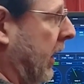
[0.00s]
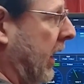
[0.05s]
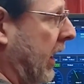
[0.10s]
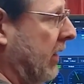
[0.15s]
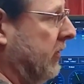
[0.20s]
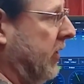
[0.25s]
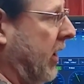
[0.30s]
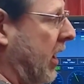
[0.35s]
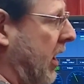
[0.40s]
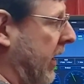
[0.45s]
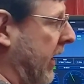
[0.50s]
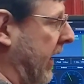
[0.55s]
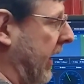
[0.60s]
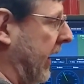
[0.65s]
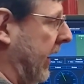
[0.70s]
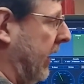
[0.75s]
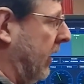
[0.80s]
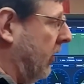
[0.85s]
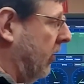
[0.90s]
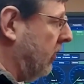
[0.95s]
then I've got
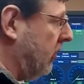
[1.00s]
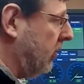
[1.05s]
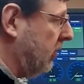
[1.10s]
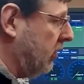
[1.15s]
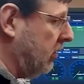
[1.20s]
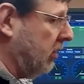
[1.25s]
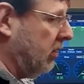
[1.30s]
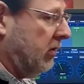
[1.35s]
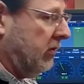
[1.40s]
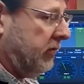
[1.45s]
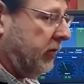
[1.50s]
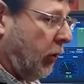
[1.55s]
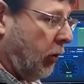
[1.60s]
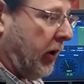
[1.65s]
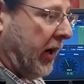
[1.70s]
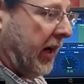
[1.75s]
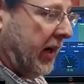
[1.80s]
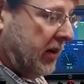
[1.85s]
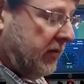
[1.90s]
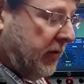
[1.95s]
a
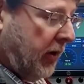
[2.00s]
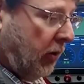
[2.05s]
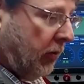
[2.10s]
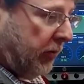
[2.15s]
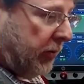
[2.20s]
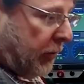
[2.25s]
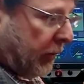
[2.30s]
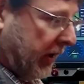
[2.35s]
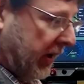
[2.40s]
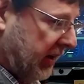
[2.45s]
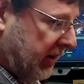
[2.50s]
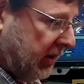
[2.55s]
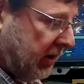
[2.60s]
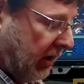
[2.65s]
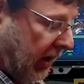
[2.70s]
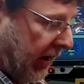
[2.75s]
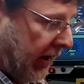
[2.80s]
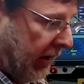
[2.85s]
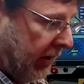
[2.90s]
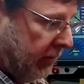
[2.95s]
480 volt three
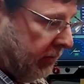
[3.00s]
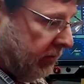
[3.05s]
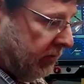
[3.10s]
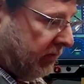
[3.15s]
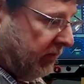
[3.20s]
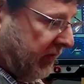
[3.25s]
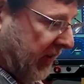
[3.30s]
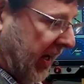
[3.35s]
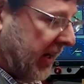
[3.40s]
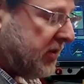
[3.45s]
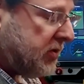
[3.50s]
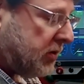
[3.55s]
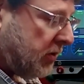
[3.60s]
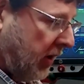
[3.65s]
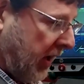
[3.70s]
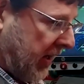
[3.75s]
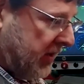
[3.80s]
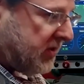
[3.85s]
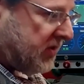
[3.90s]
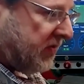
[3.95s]
phase
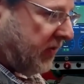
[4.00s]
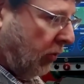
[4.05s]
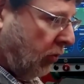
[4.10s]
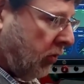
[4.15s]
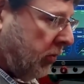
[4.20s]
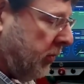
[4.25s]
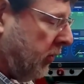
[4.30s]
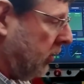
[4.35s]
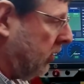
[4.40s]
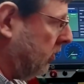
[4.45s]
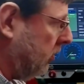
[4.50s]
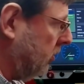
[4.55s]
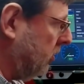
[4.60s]
transformer,